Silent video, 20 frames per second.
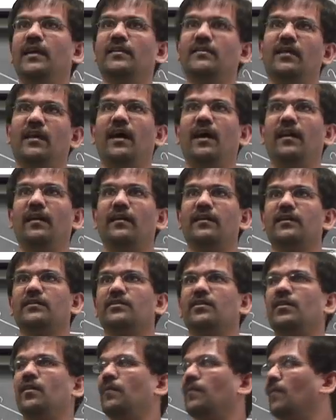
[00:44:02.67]
is the
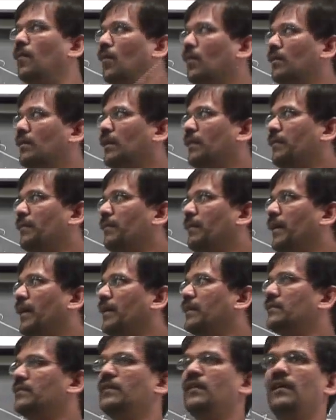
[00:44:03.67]
address more than
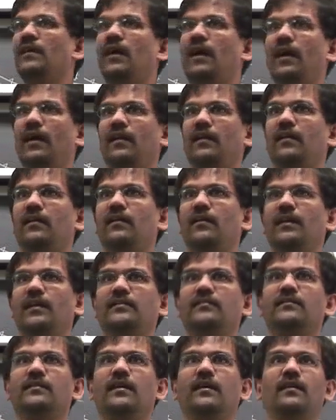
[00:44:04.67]
base and
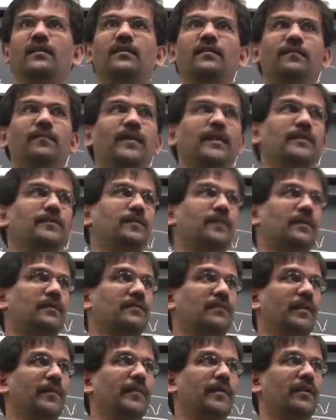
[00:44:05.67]
less than base
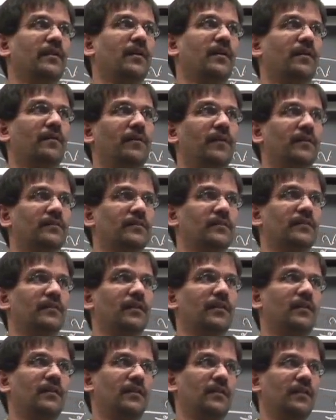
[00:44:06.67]
plus limit, or less than
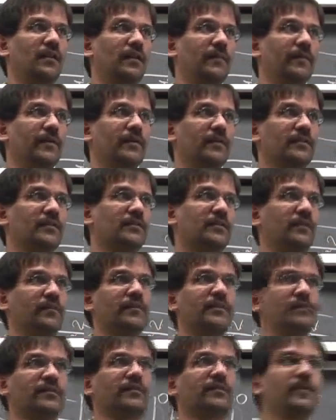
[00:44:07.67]
the limit register,
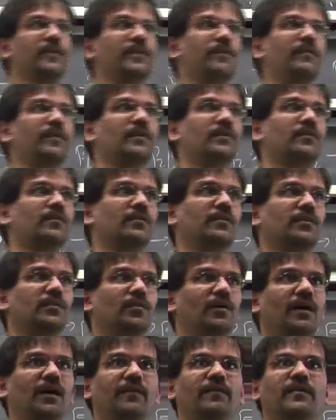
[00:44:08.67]
whichever way
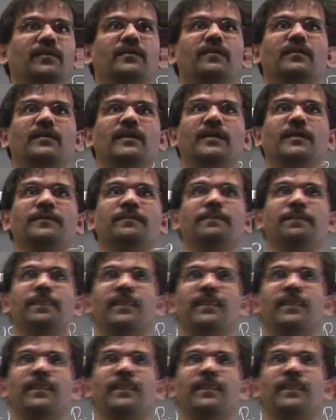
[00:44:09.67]
you have it, right?